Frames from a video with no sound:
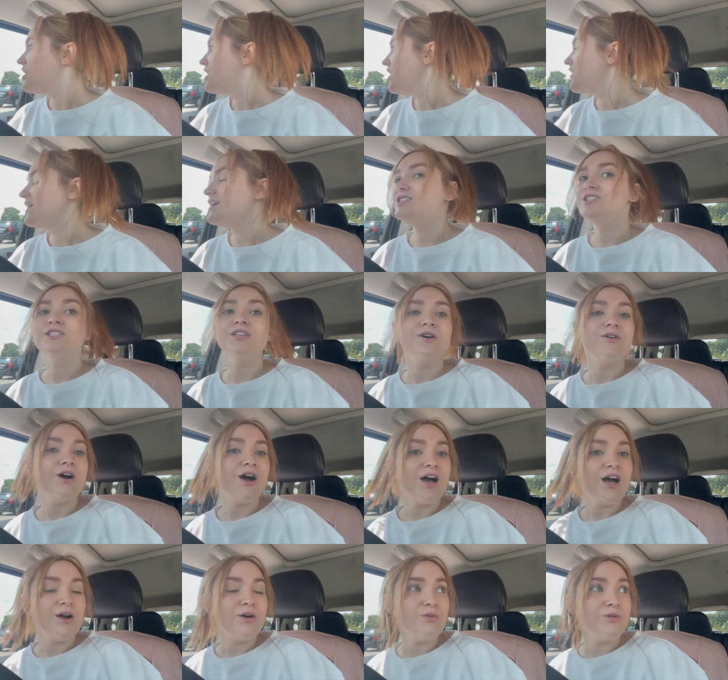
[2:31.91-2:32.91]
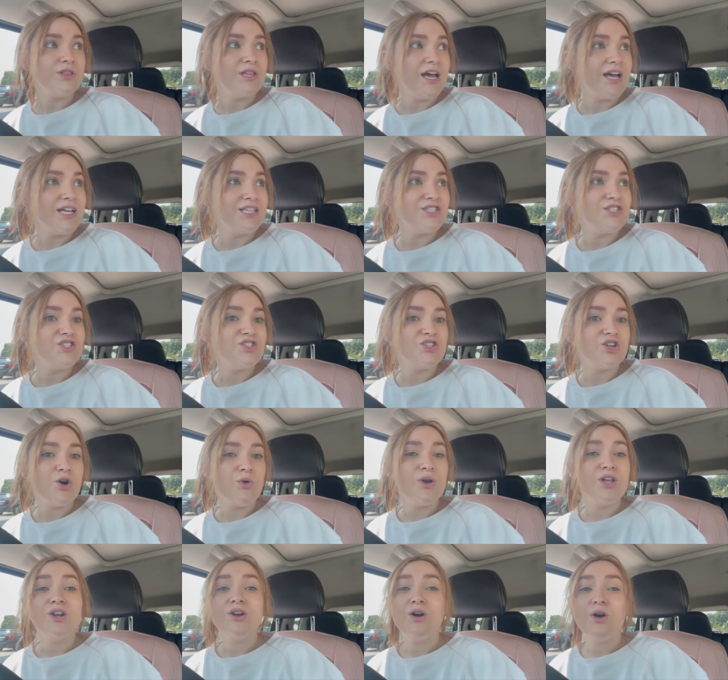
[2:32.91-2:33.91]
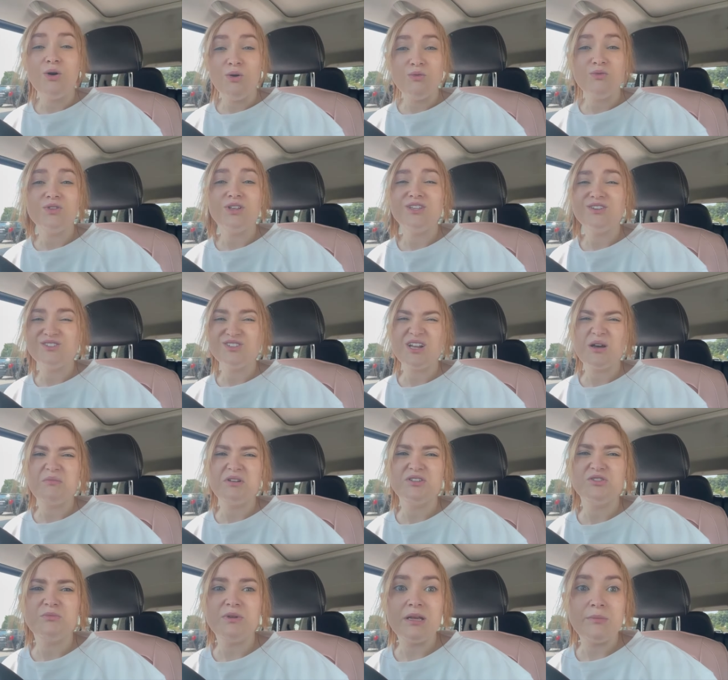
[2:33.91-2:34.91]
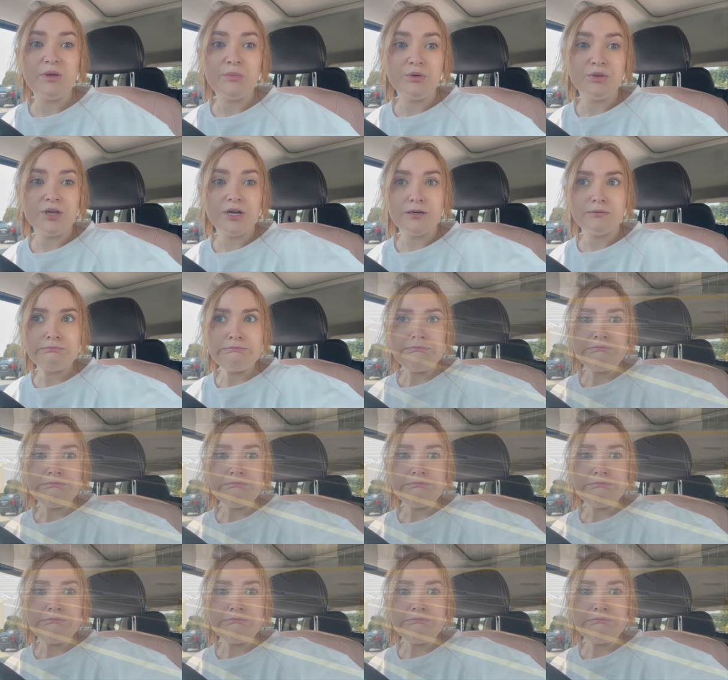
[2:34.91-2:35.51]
All right, so let's go in and hopefully there's not too many people there.